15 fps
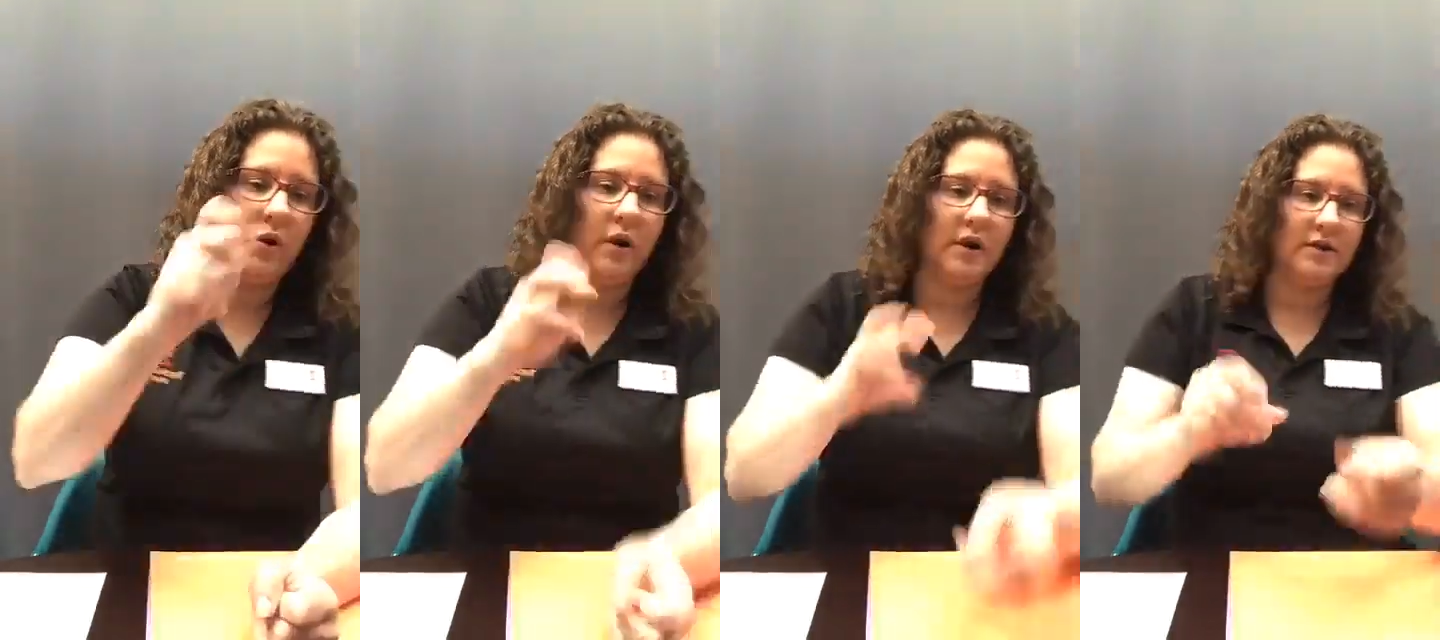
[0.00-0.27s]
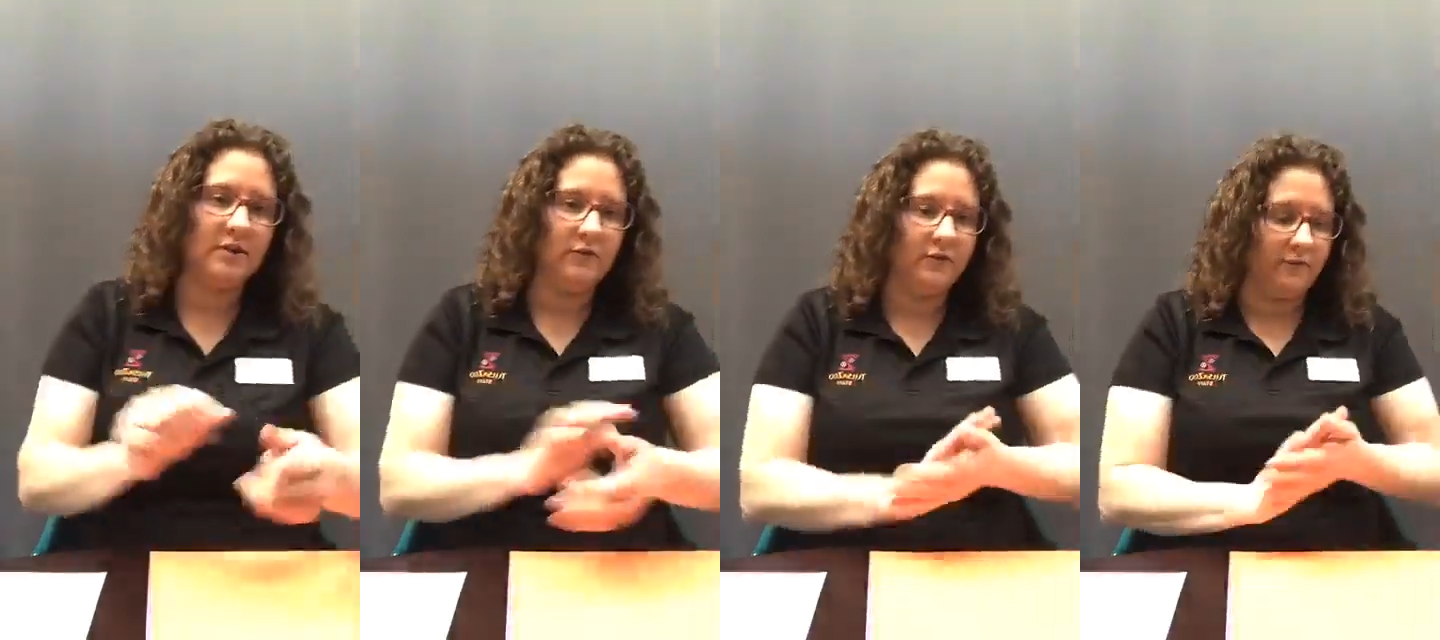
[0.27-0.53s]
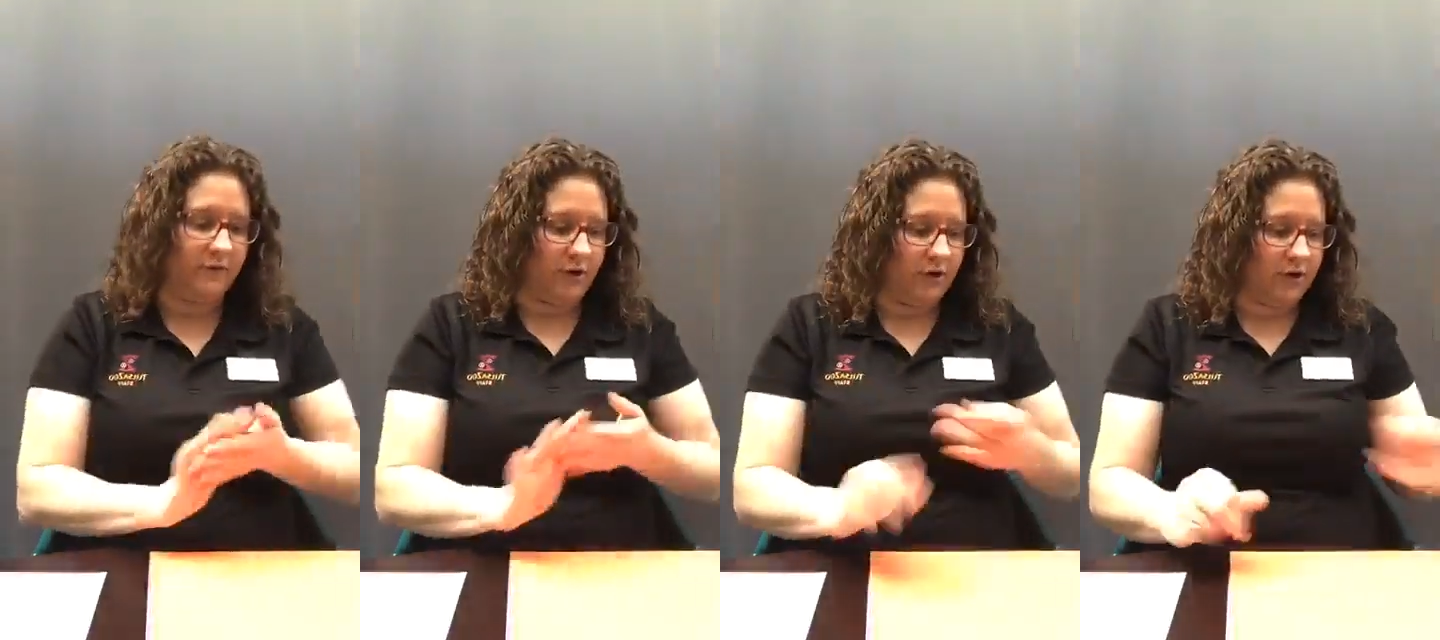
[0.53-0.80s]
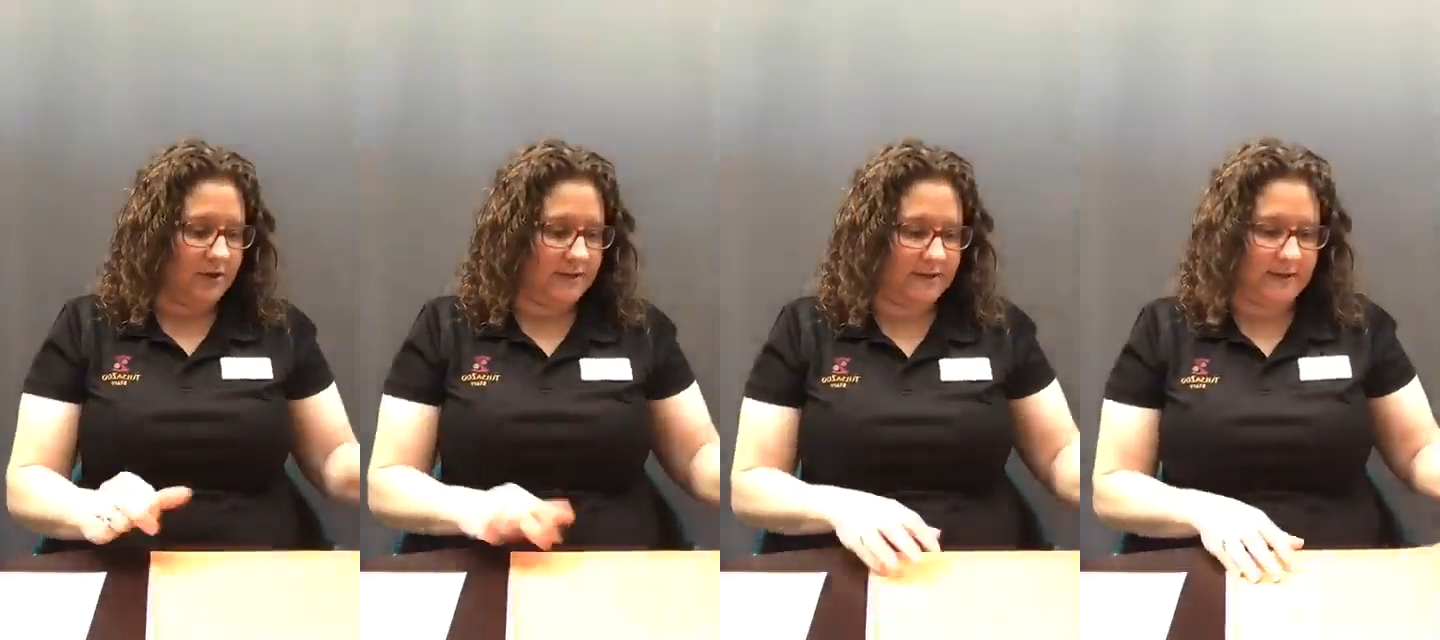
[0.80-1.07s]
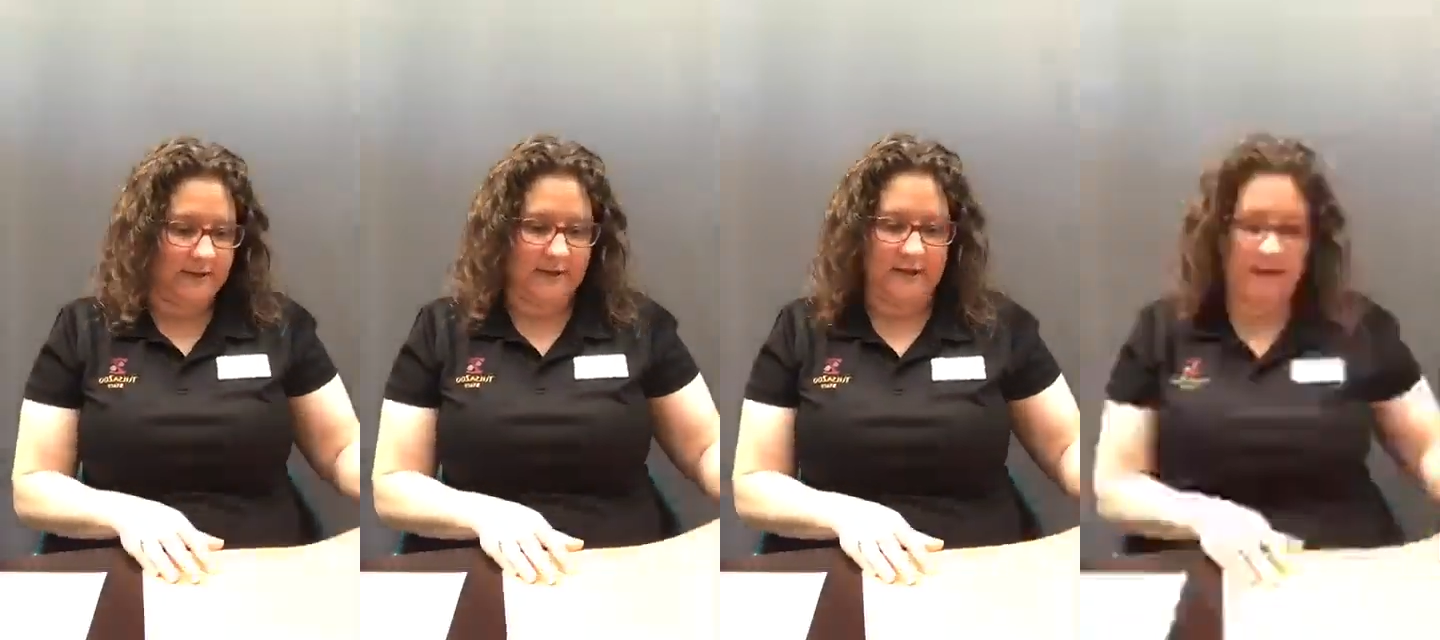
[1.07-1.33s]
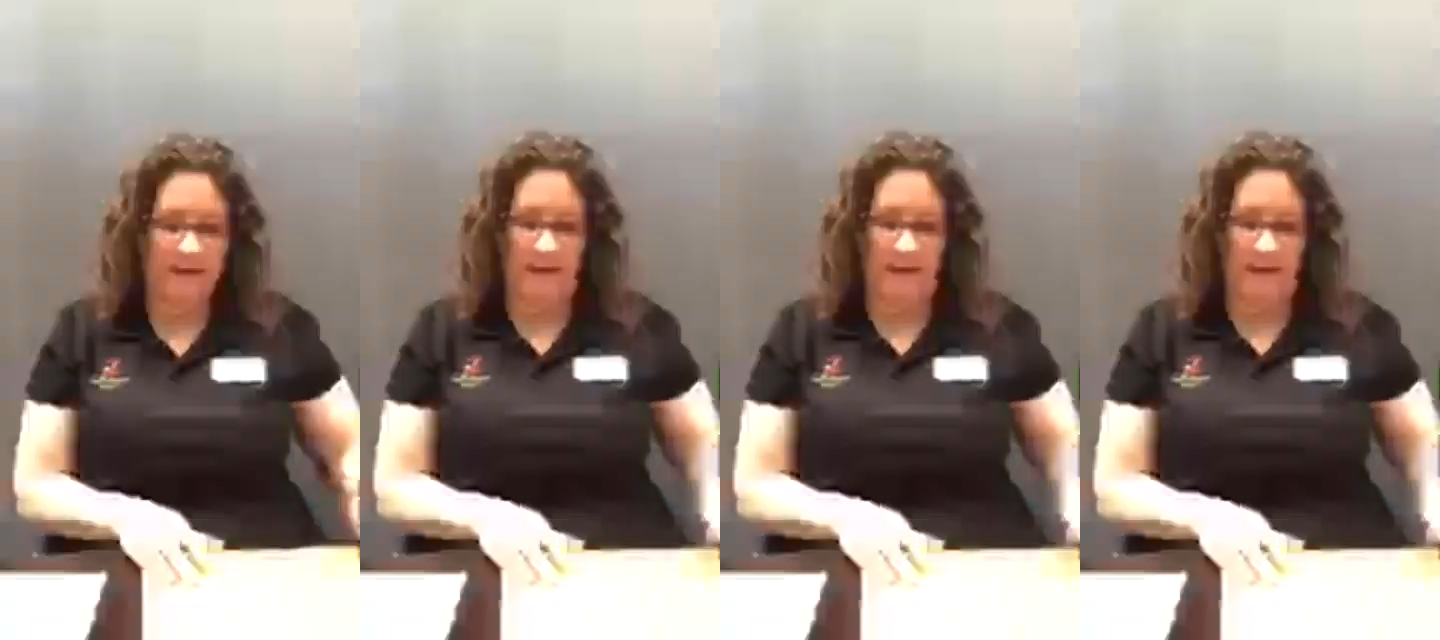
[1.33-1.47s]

we're gonna do first